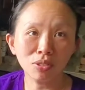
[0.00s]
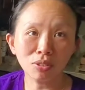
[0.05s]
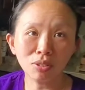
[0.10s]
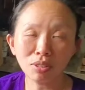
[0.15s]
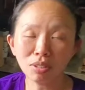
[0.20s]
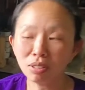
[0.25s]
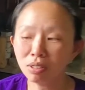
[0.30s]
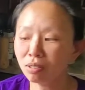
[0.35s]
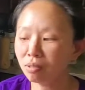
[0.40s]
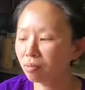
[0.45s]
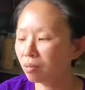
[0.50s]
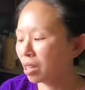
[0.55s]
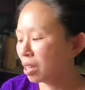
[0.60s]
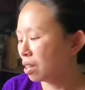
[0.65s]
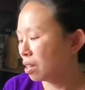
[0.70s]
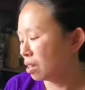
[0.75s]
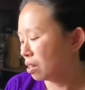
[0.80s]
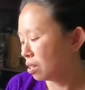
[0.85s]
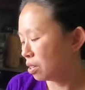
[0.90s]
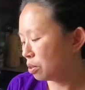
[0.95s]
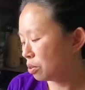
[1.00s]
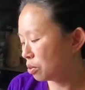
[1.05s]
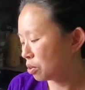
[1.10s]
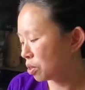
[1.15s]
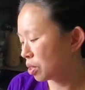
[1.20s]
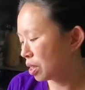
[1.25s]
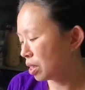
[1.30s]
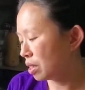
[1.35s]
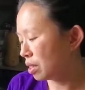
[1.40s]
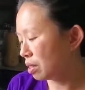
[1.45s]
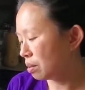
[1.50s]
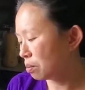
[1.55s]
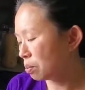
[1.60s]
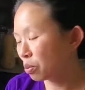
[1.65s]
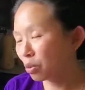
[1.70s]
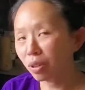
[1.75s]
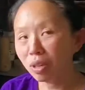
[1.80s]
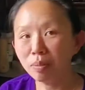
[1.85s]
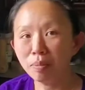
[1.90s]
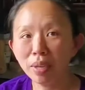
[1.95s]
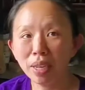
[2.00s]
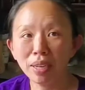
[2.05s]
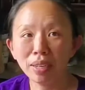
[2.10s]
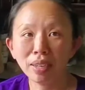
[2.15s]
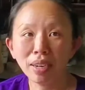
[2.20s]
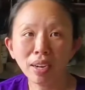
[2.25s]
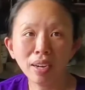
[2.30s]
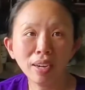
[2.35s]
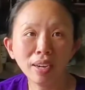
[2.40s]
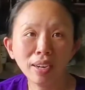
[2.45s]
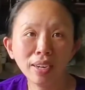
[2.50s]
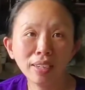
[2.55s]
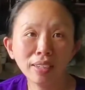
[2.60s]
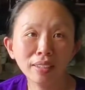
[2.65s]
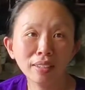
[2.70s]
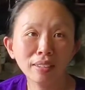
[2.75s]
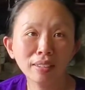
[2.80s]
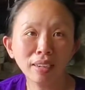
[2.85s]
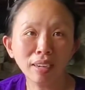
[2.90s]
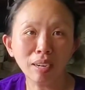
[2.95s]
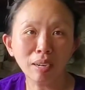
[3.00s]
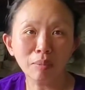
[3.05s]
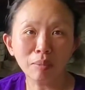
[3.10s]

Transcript: You can use the pre-made kind.